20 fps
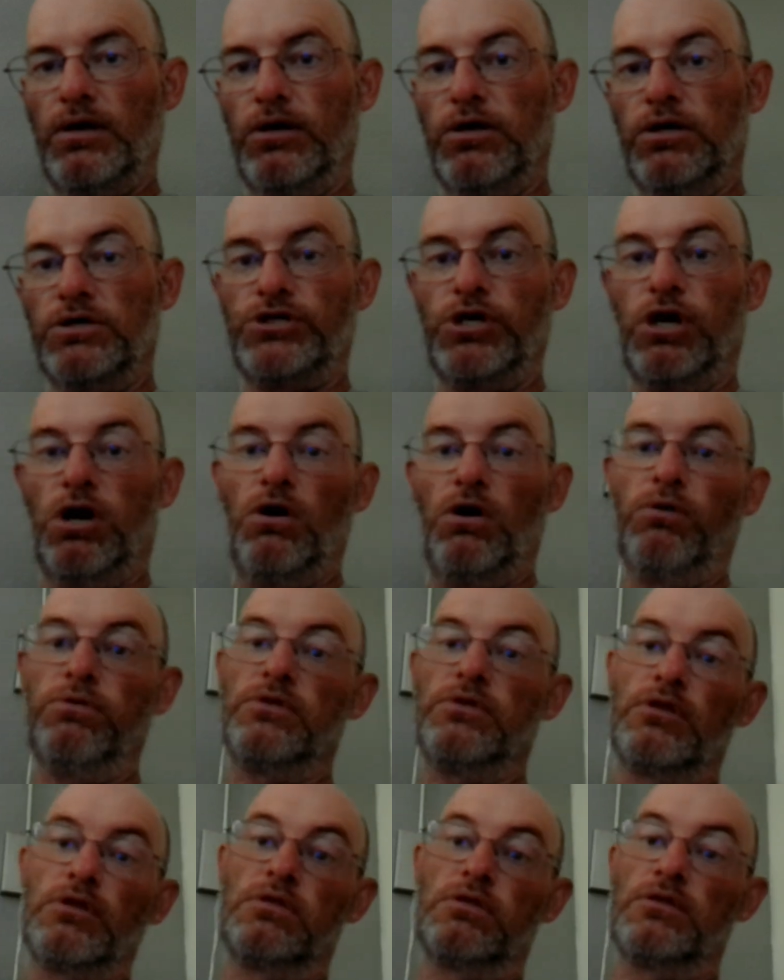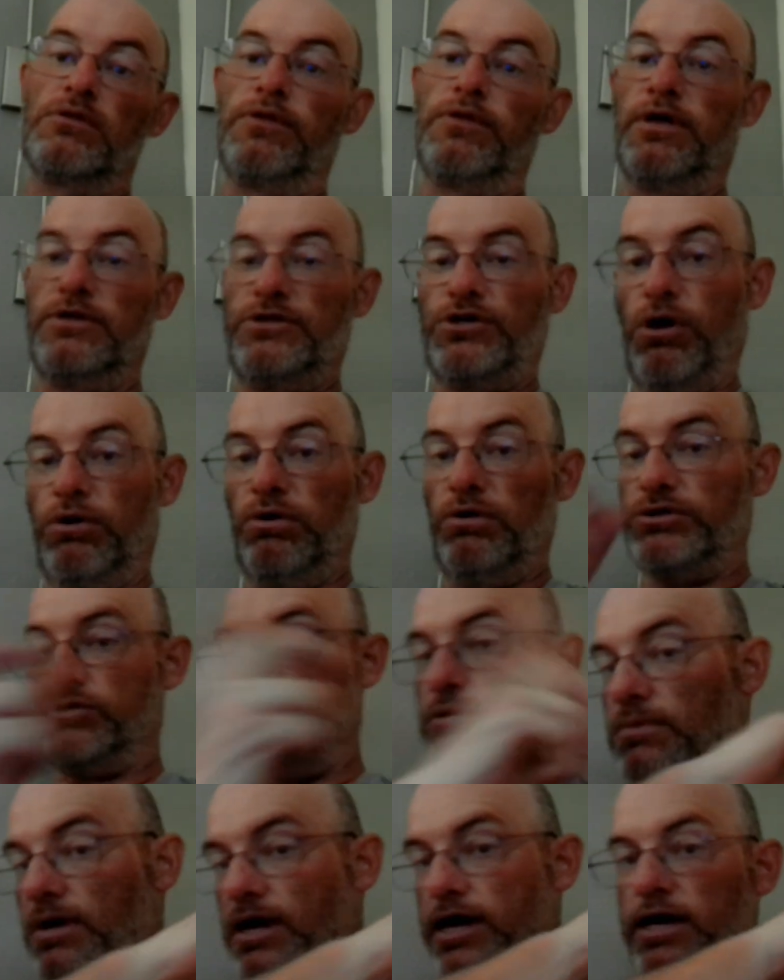so the totals are
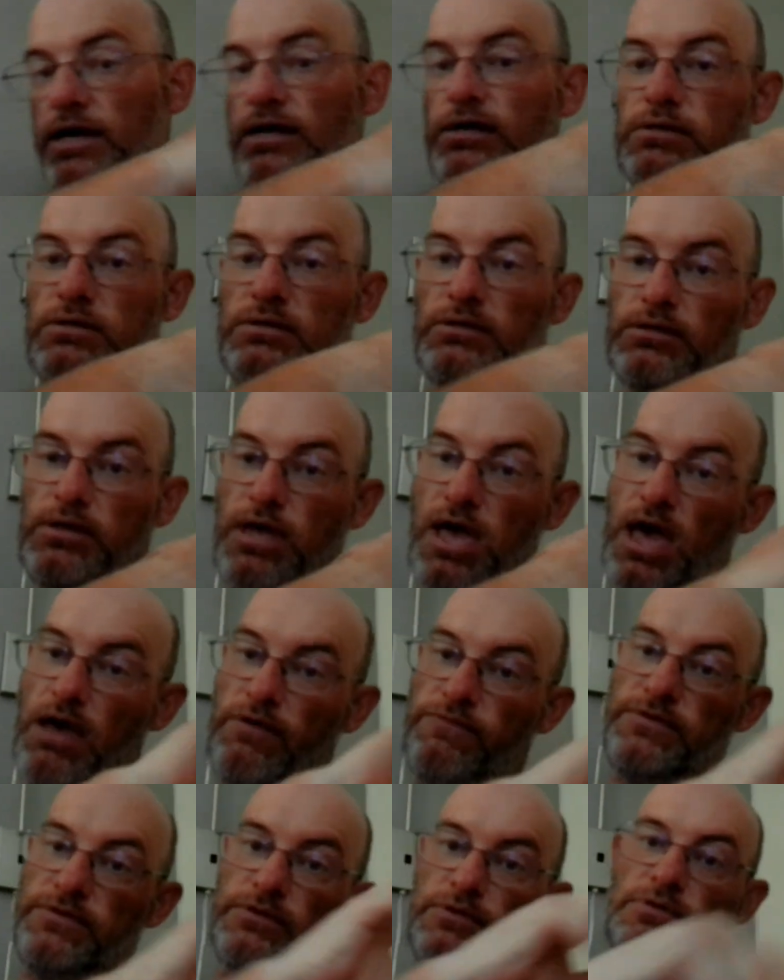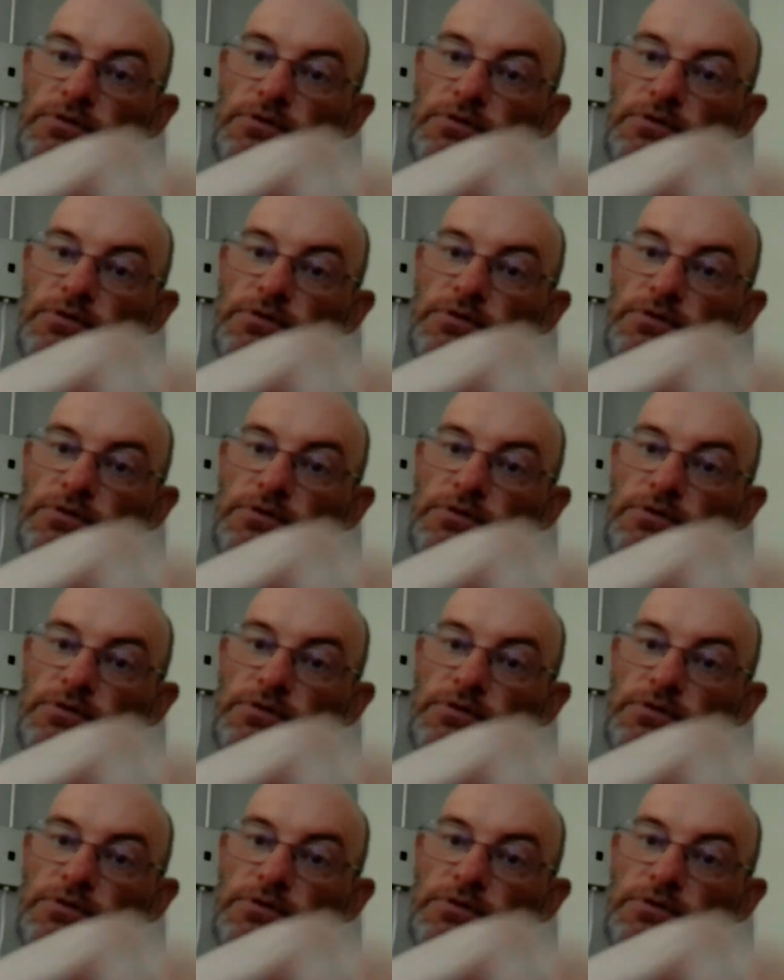on my left.